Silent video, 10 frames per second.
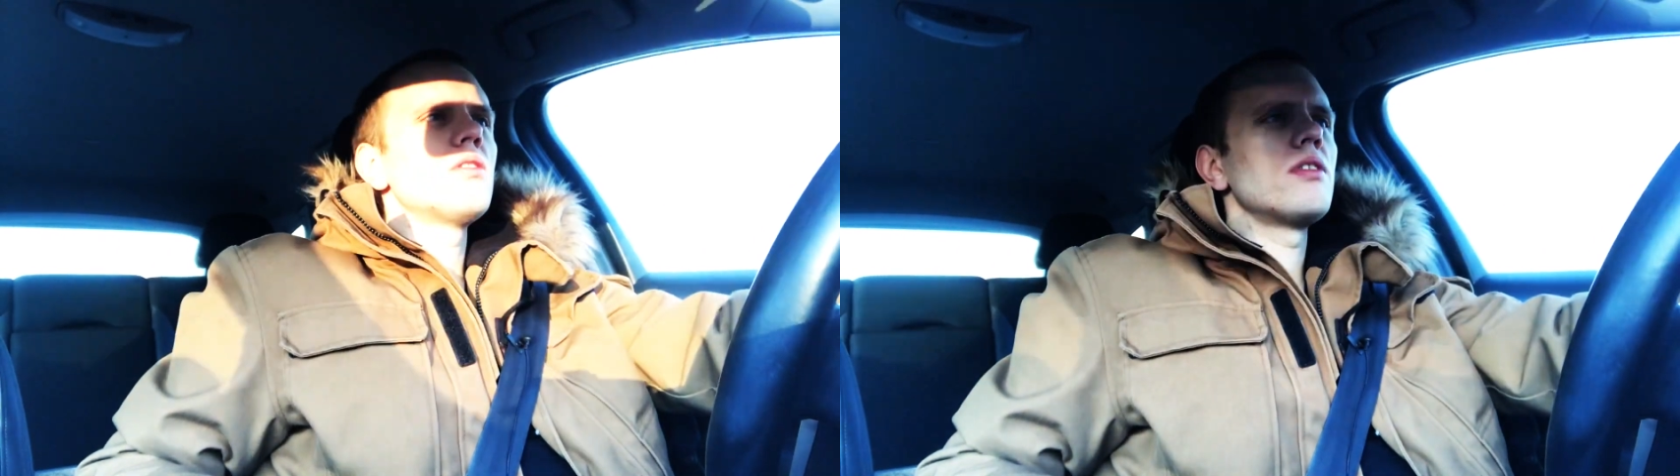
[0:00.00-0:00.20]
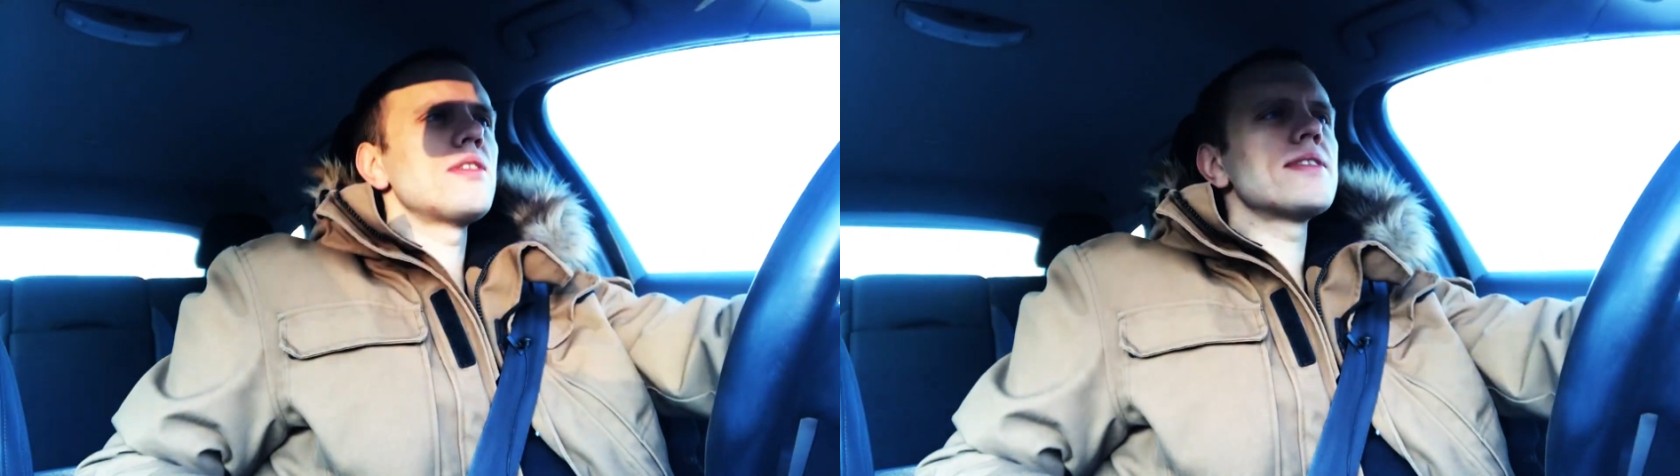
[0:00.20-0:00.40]

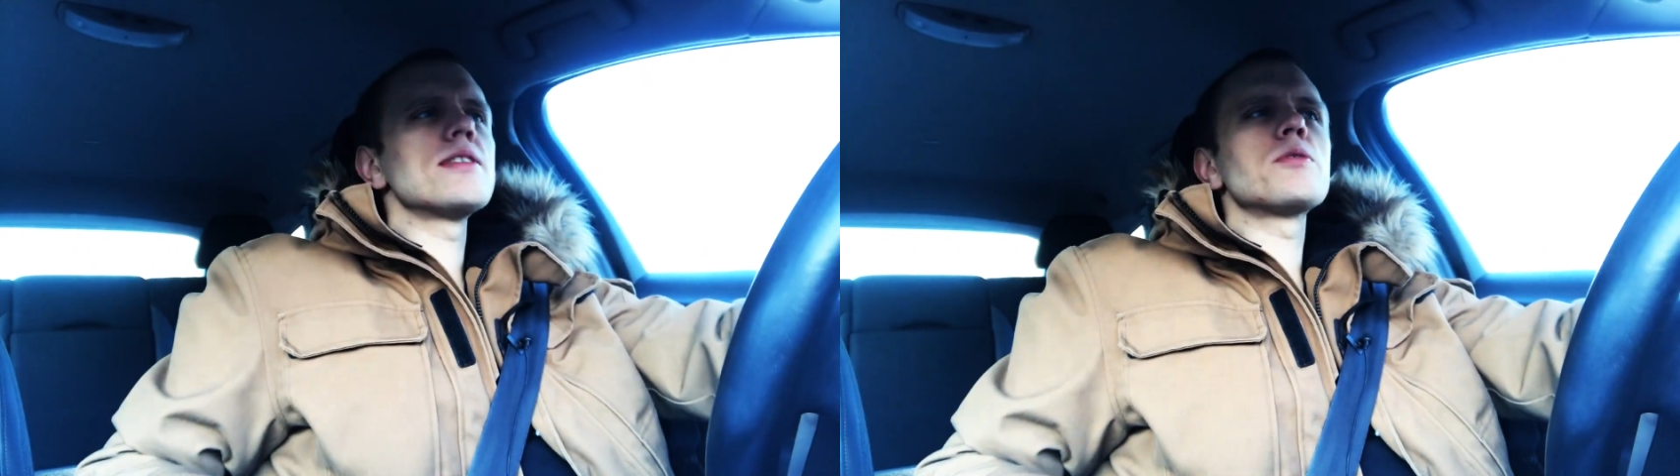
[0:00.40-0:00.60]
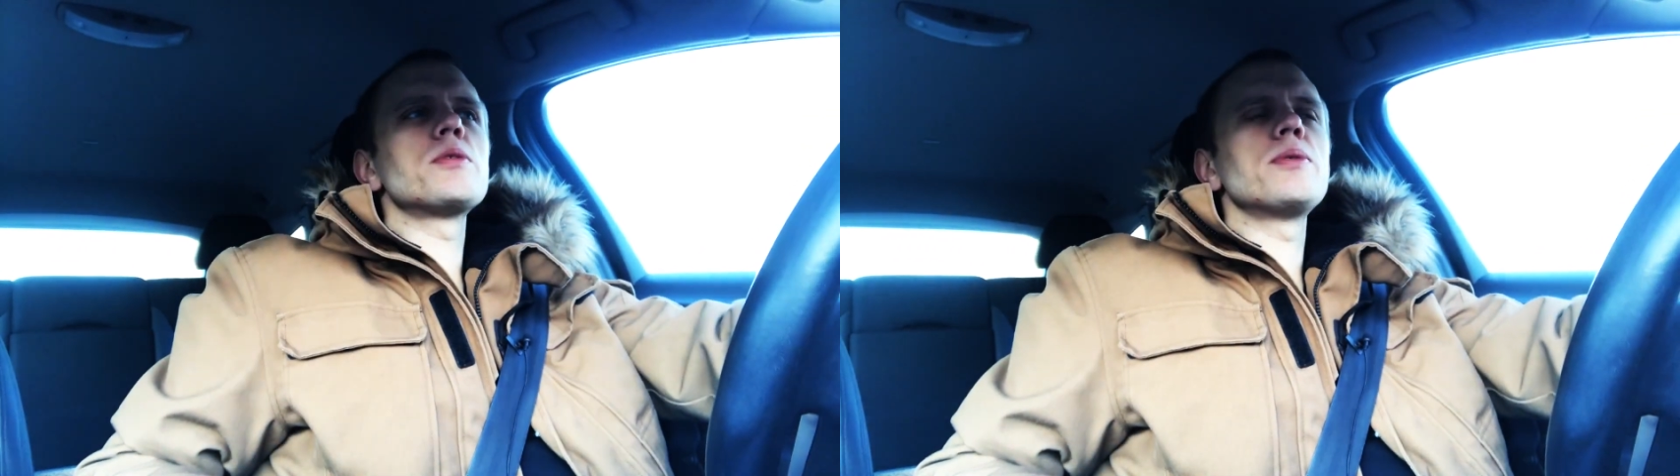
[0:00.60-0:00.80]
the
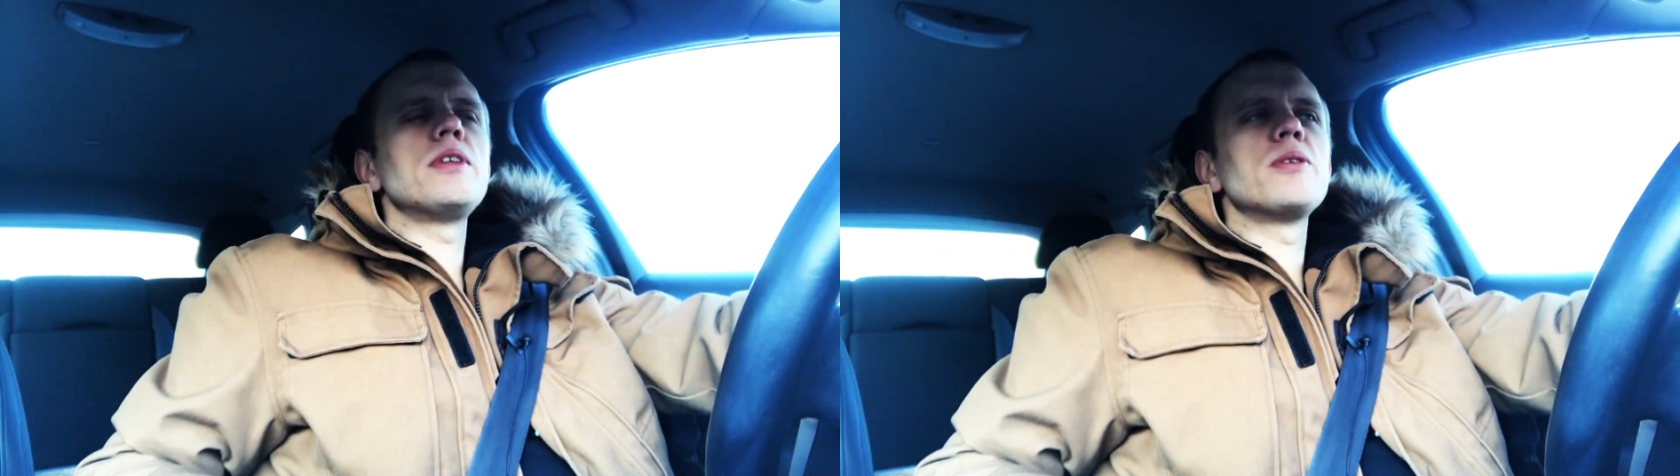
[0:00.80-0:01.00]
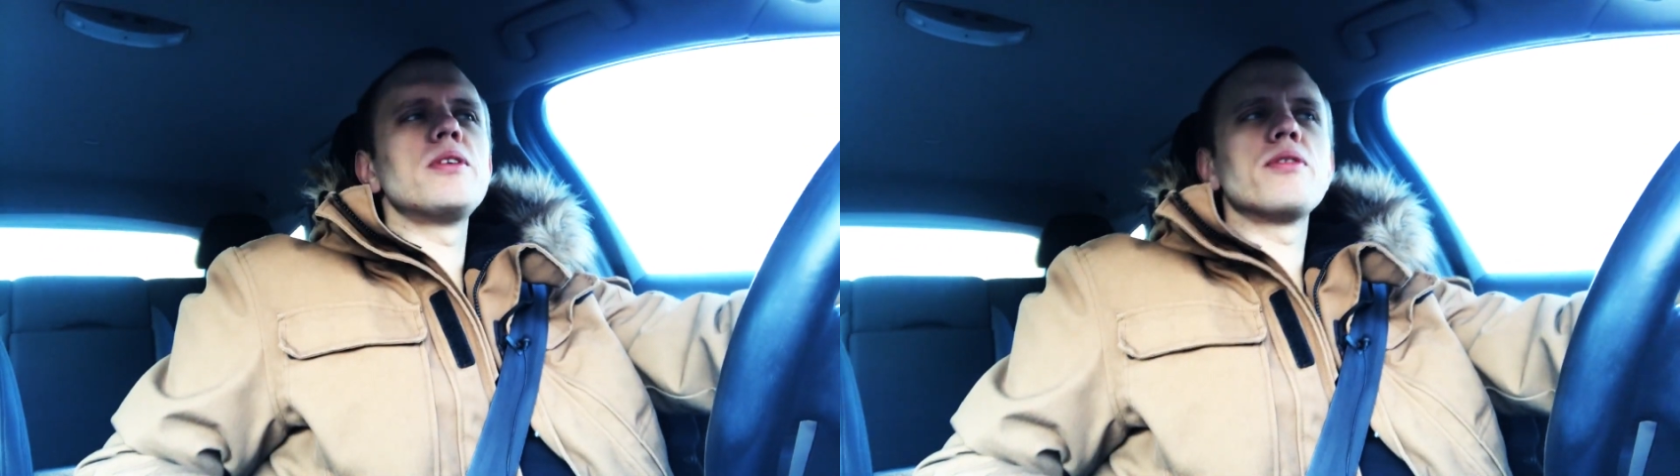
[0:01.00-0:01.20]
distance between
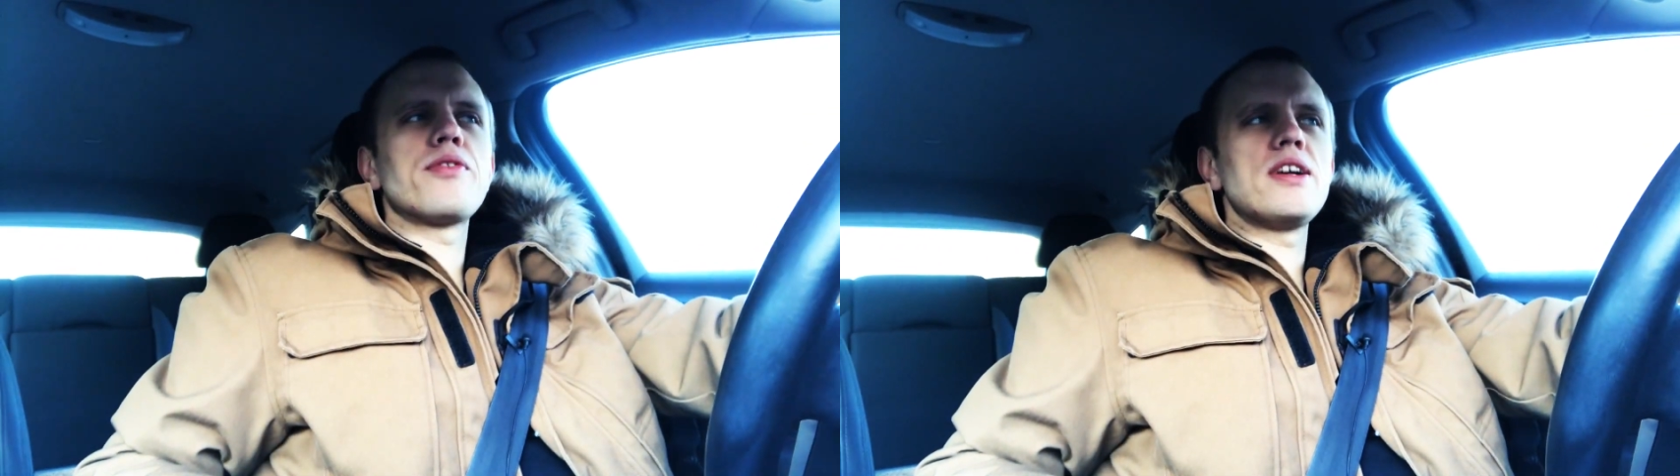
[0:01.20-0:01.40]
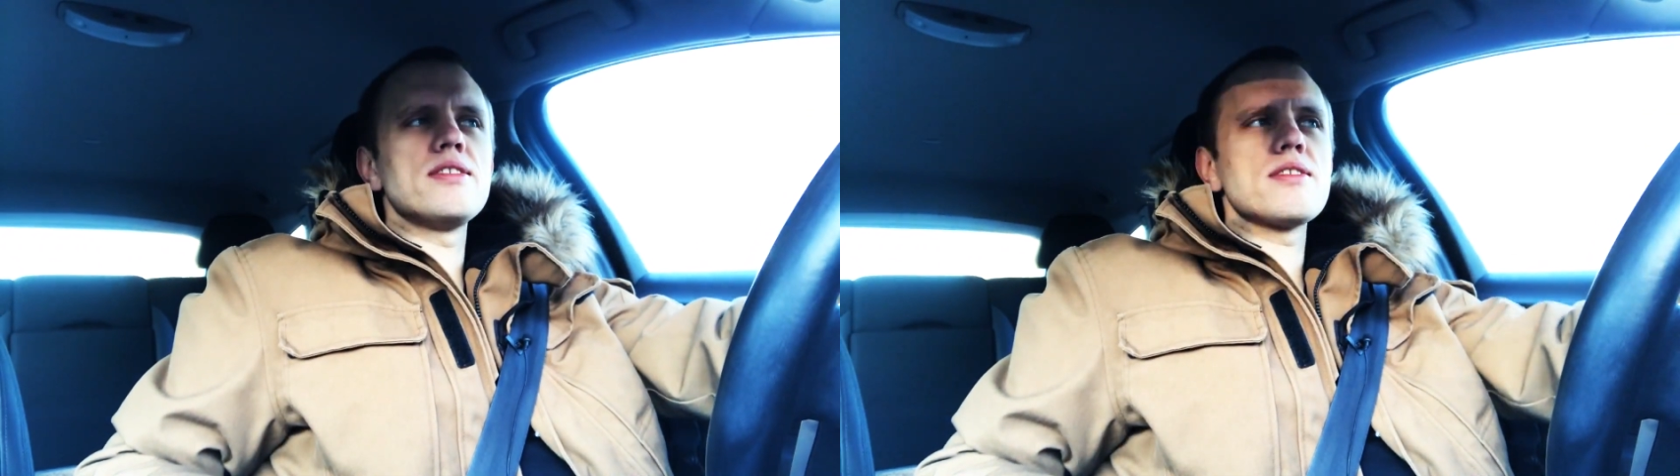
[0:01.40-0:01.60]
you and your friends